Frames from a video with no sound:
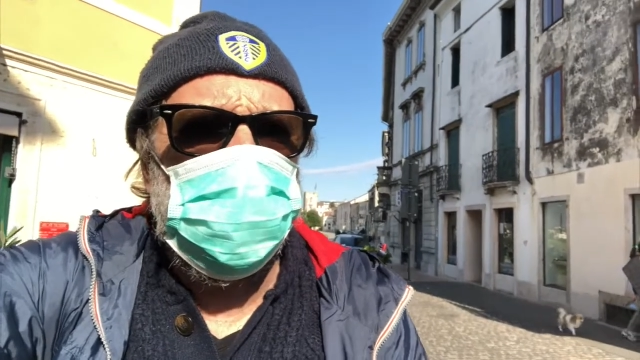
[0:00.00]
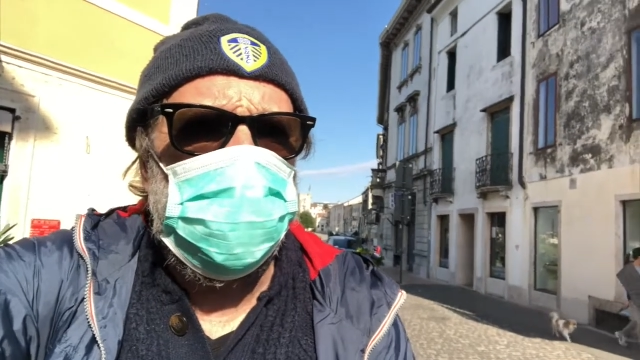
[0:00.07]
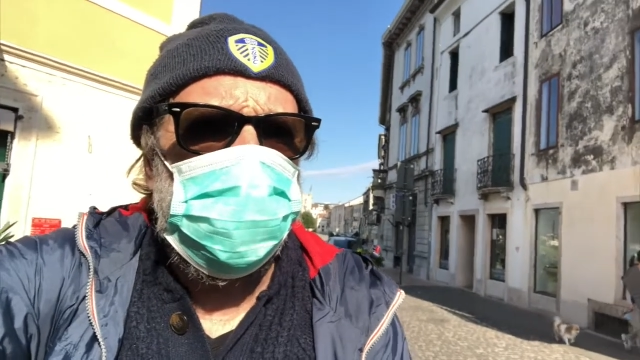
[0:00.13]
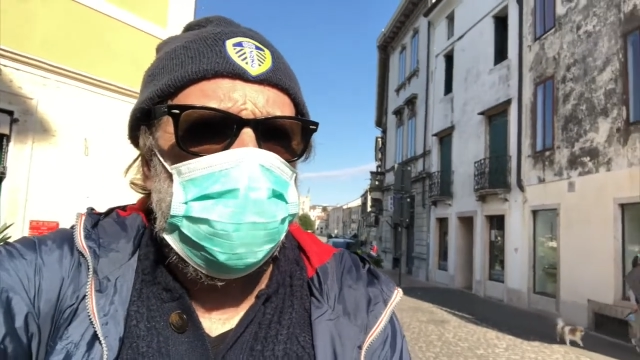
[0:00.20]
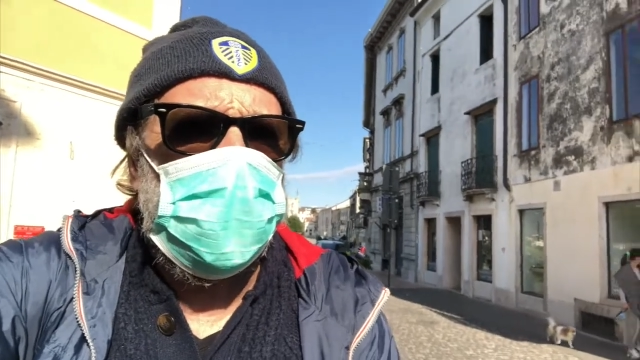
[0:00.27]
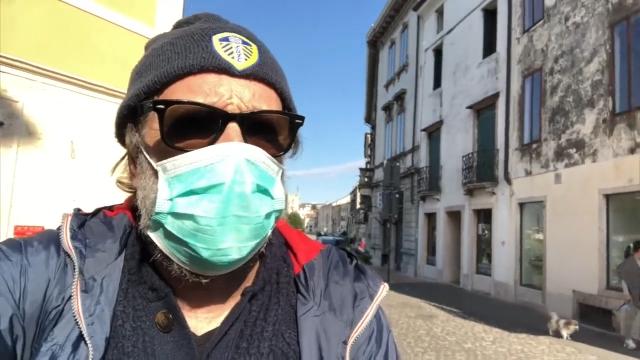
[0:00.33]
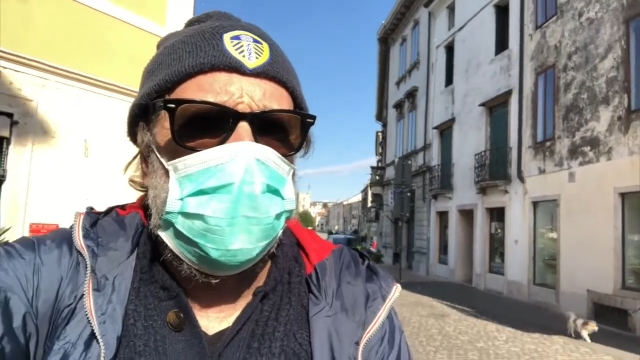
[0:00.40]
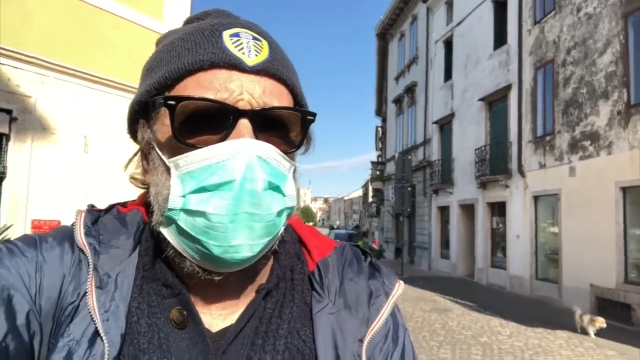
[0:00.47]
be
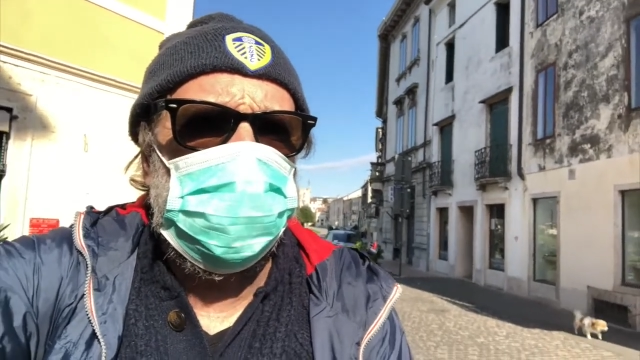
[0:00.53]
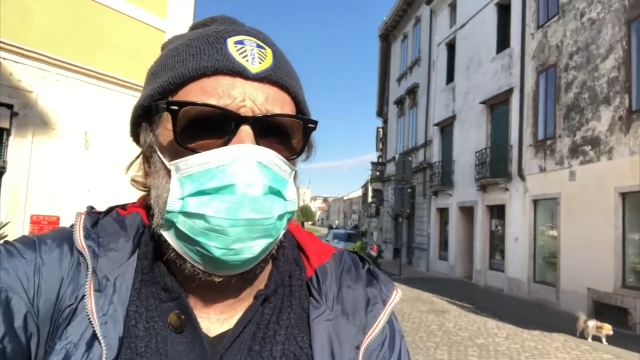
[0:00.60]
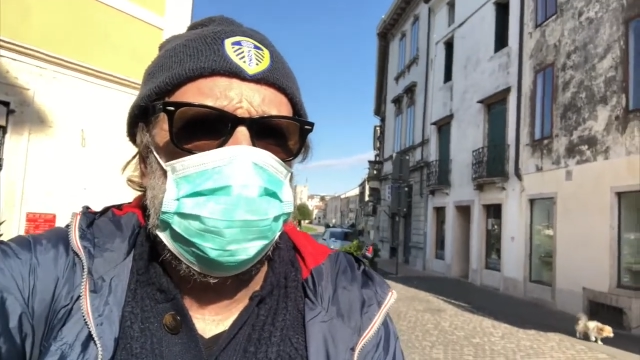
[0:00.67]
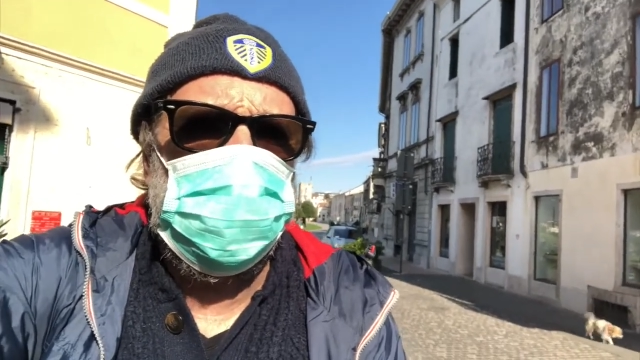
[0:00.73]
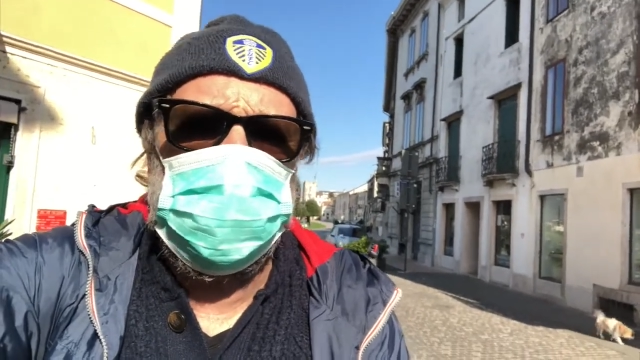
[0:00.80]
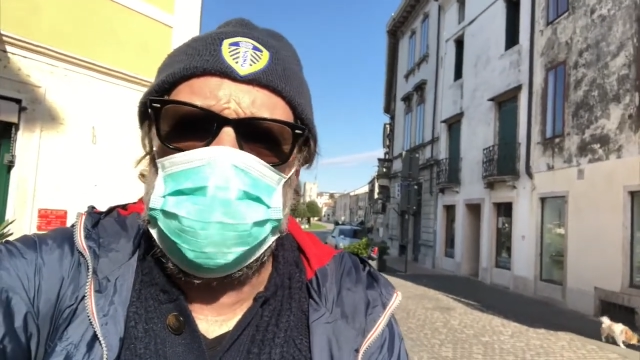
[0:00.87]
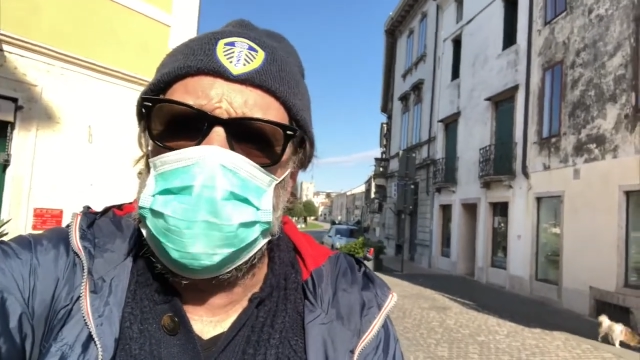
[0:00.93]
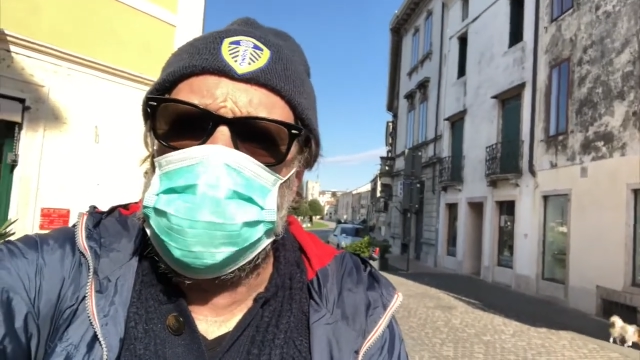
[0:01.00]
very careful,
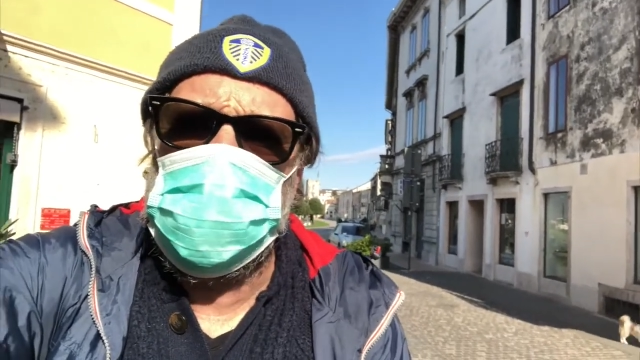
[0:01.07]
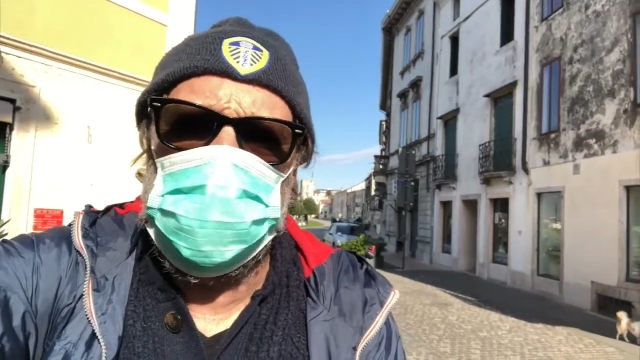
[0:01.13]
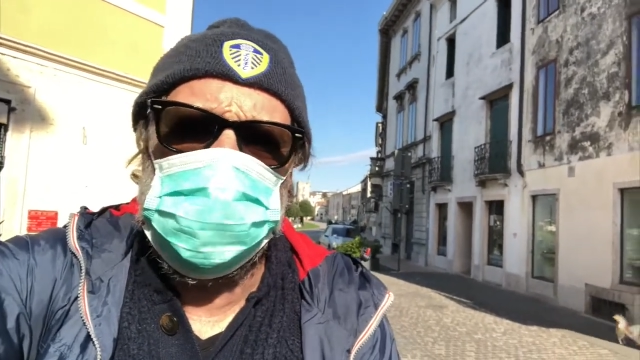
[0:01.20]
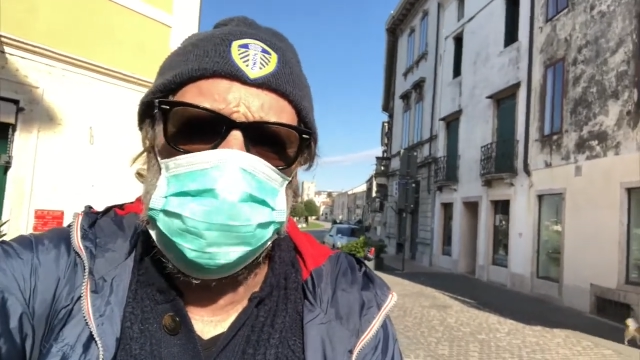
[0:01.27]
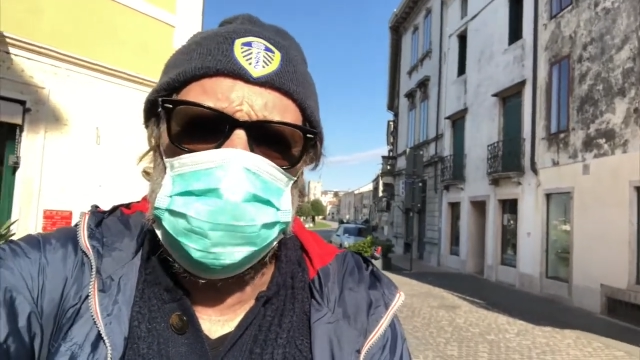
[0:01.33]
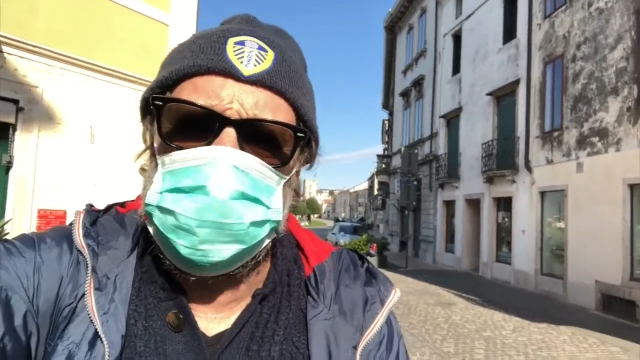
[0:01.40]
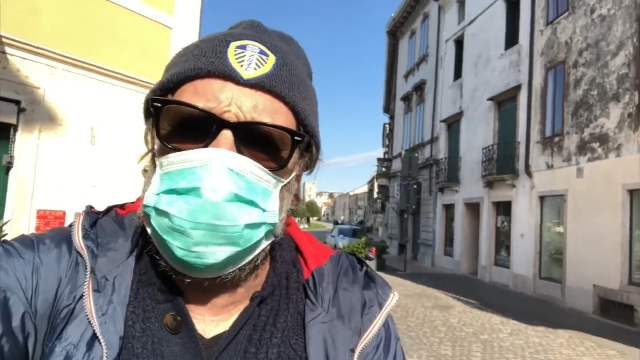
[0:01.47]
be very cautious.